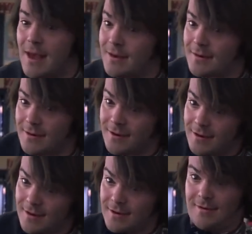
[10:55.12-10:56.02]
man? You're
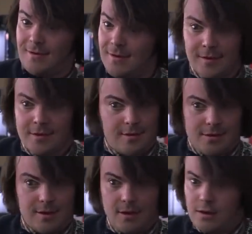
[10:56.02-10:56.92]
looking
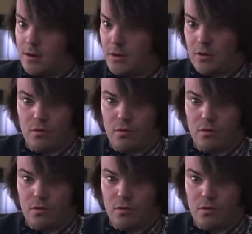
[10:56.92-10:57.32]
little